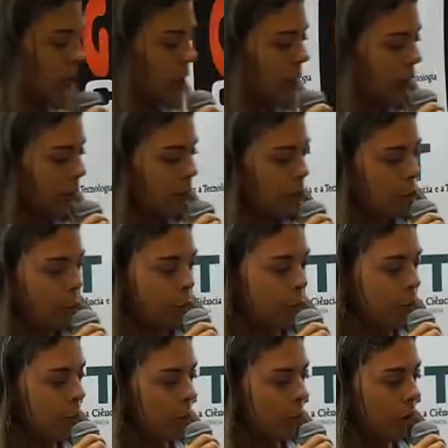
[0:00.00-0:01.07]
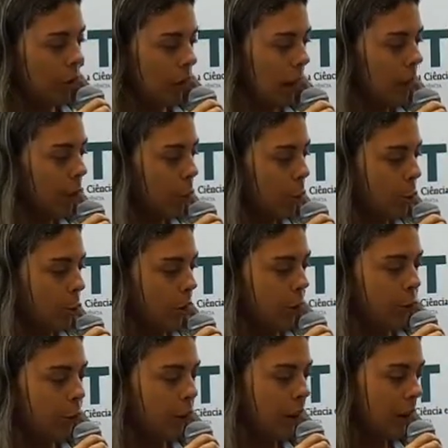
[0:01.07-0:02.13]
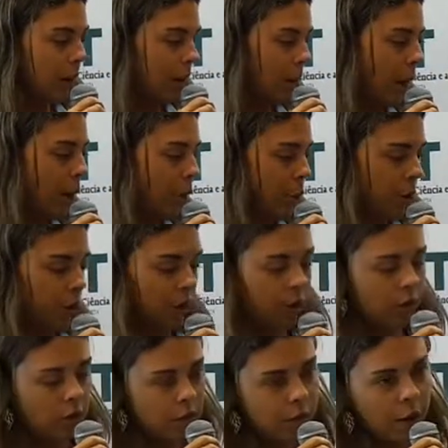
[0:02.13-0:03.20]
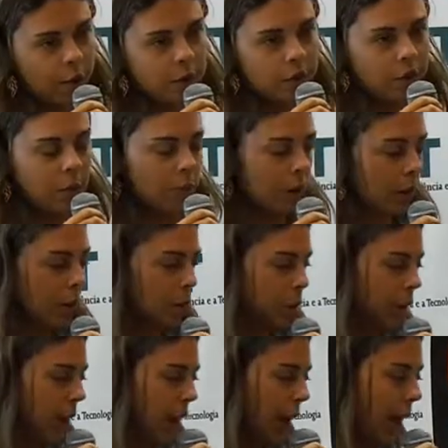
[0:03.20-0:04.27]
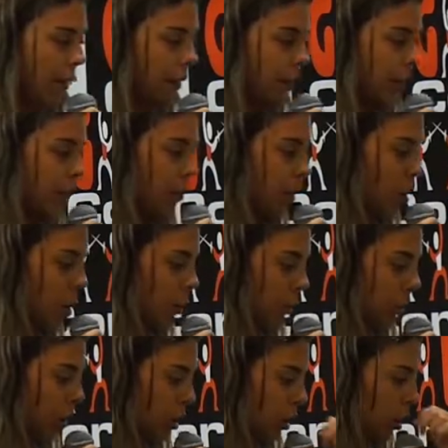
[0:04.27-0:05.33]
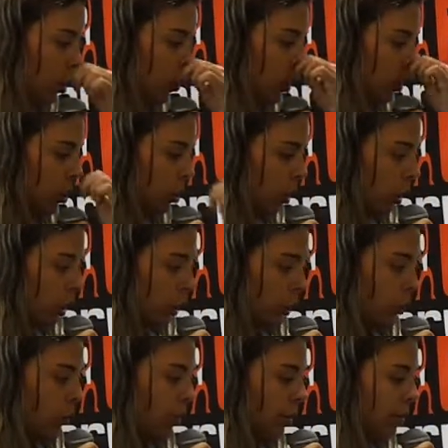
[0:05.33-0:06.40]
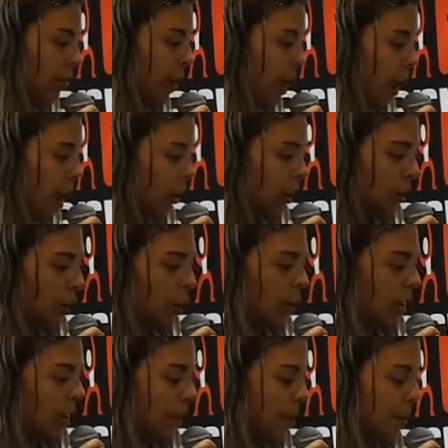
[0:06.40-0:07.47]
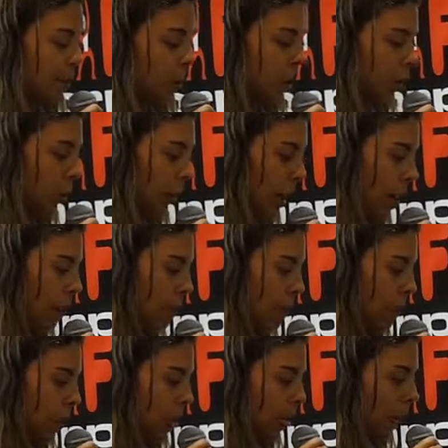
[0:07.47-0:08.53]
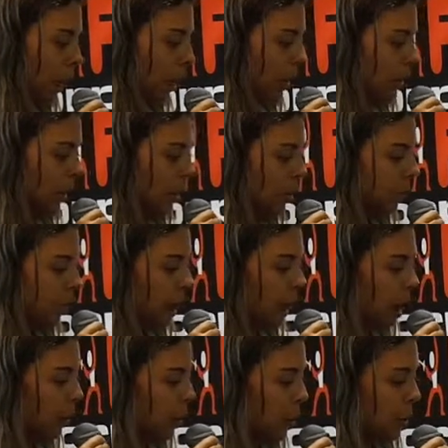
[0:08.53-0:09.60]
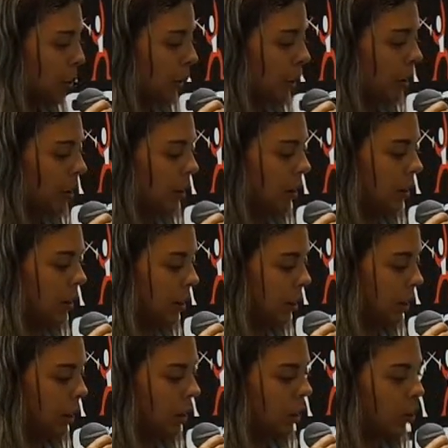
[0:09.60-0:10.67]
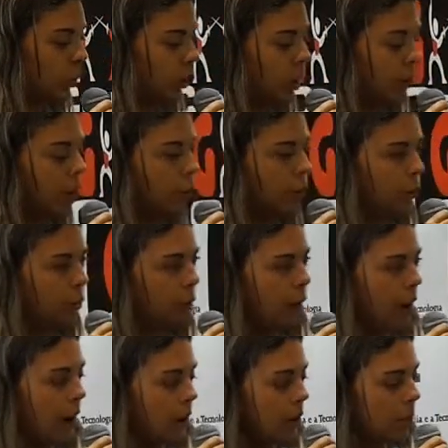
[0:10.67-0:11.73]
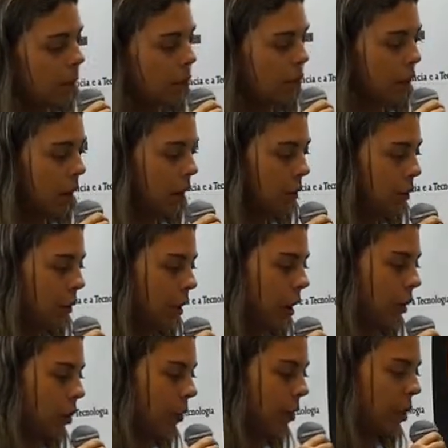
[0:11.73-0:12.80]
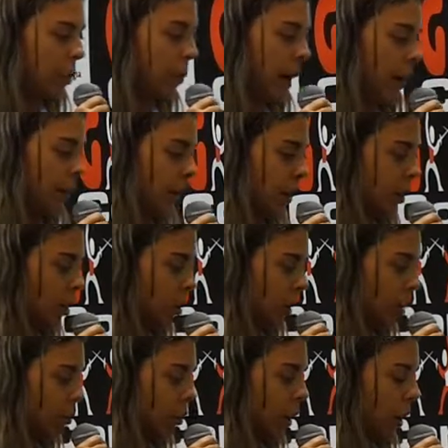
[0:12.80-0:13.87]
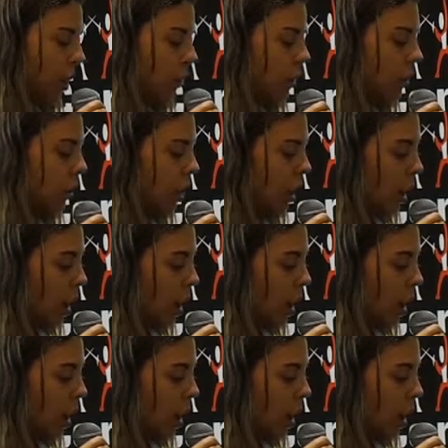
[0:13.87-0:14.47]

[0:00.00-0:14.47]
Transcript: The level 2 and 3, as I mentioned, is very similar, so they have the same goals, which were to identify how the children adapt to the new level, identify how each player understands the role of the tutor as a mediator and of his partner as a collaborator,